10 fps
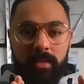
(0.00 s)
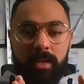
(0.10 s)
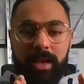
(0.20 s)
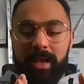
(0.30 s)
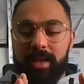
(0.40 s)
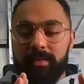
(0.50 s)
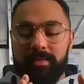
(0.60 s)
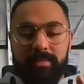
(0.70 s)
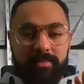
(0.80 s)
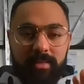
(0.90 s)
And
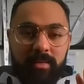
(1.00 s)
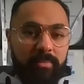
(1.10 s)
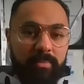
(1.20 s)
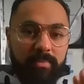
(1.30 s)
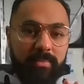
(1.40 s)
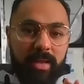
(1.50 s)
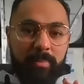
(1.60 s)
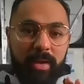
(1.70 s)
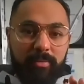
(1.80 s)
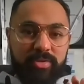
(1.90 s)
I'm
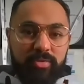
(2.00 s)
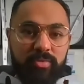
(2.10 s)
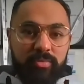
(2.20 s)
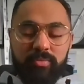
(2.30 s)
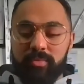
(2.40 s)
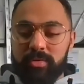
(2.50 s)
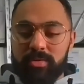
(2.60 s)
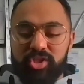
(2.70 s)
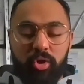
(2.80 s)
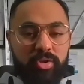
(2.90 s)
about
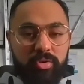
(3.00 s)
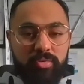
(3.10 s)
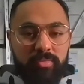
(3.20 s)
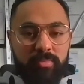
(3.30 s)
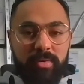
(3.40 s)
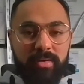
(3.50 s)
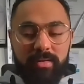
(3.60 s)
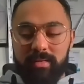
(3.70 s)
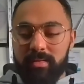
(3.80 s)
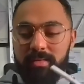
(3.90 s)
to shock you,
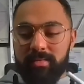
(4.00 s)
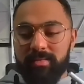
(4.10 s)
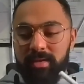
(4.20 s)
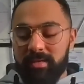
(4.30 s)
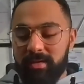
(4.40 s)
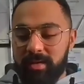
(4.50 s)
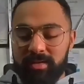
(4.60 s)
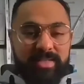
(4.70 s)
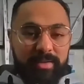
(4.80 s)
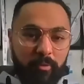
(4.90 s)
but
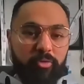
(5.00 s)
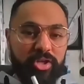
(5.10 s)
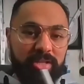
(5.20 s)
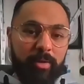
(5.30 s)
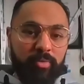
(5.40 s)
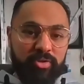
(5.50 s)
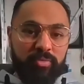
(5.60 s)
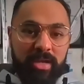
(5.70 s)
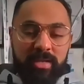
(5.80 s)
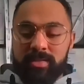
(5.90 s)
it's unfortunate that we do
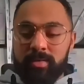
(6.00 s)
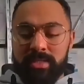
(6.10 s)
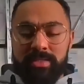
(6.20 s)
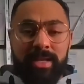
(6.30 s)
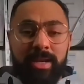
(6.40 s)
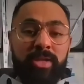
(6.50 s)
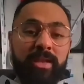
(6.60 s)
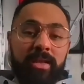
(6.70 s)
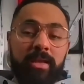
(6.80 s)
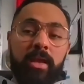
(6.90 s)
get insulin resistant and we
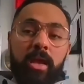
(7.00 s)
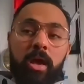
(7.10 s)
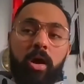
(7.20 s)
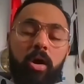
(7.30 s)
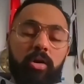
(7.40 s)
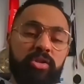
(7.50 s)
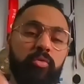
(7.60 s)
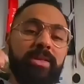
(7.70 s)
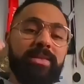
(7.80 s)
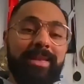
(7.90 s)
get it
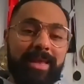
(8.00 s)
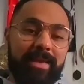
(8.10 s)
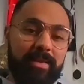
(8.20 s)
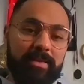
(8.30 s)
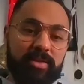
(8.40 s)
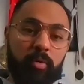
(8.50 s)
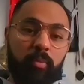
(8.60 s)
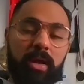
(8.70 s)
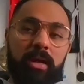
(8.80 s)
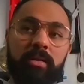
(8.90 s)
during the day.
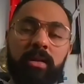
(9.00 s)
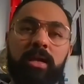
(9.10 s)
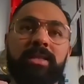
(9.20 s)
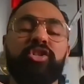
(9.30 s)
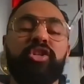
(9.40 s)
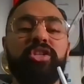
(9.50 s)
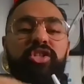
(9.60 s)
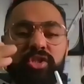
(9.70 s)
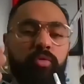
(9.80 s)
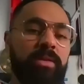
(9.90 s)
So it
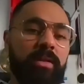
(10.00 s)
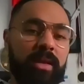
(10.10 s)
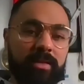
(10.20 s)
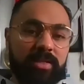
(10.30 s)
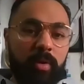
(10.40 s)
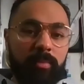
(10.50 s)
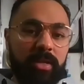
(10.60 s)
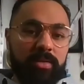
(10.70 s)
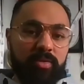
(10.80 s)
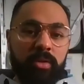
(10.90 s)
changes during the day. That's what I
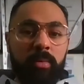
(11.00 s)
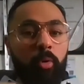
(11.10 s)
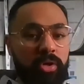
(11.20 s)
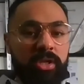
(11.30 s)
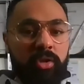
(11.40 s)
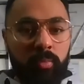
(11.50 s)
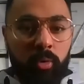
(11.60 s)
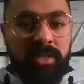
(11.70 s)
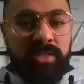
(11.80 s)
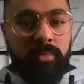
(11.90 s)
mean. So in the morning, you're
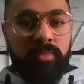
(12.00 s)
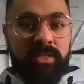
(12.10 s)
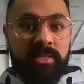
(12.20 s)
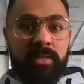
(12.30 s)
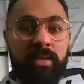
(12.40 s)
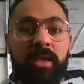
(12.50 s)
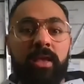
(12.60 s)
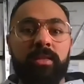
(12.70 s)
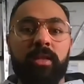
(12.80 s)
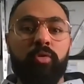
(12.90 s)
more insulin resistant
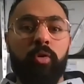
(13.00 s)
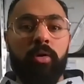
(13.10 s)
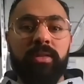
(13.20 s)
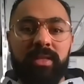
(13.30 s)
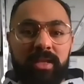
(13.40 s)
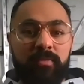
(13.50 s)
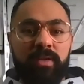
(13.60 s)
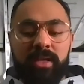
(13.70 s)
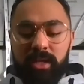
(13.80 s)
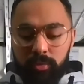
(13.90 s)
than you are in the
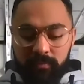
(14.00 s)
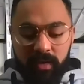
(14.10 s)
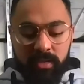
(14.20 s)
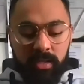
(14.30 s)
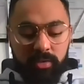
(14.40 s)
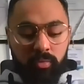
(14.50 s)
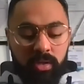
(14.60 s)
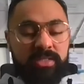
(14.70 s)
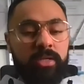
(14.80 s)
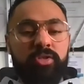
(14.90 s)
evening, and you'll find that your
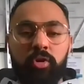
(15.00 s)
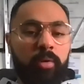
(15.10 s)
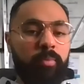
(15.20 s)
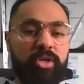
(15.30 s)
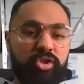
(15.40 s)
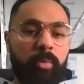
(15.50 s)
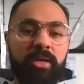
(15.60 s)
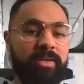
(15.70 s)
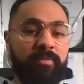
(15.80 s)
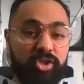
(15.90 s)
insulin to carb ratio
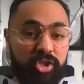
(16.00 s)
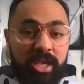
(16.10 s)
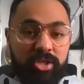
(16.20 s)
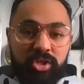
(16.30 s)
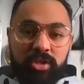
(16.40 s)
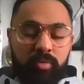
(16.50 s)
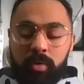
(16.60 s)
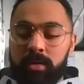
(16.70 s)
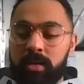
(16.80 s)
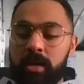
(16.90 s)
might even change and so
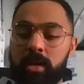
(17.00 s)
on.